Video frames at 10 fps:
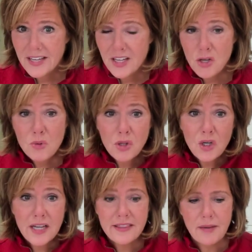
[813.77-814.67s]
You
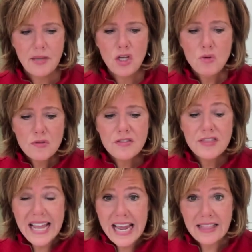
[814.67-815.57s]
look at them and you
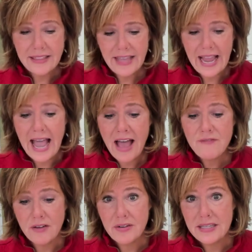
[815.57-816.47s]
think that they
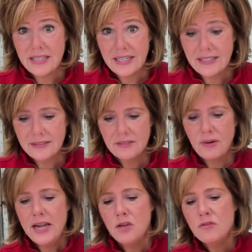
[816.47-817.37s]
have everything,
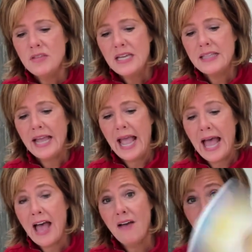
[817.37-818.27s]
right? You think they
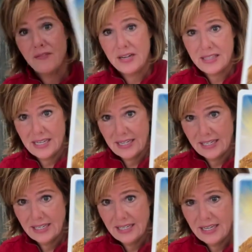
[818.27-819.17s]
have everything,
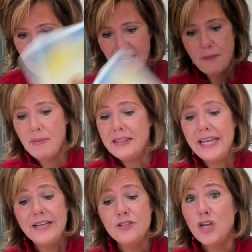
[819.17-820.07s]
but
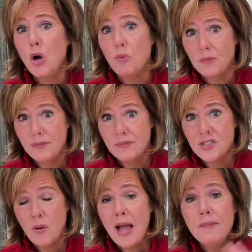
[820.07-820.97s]
they don't.
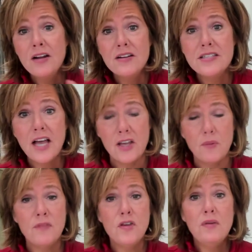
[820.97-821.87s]
So I'm here to tell you,
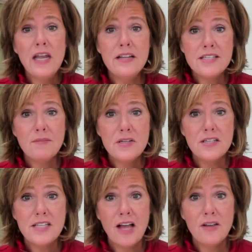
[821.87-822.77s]
if you needed someone
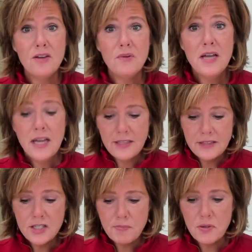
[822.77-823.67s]
to tell you that
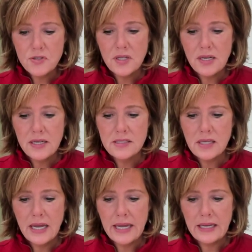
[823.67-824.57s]
this person is
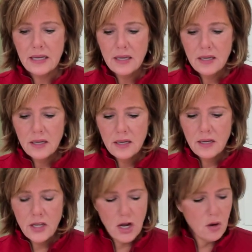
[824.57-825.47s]
like,
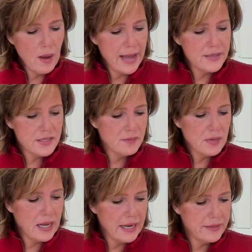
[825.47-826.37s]
you know, has some
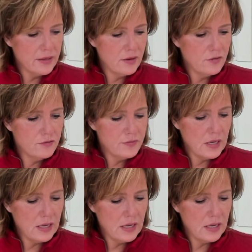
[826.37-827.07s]
kind of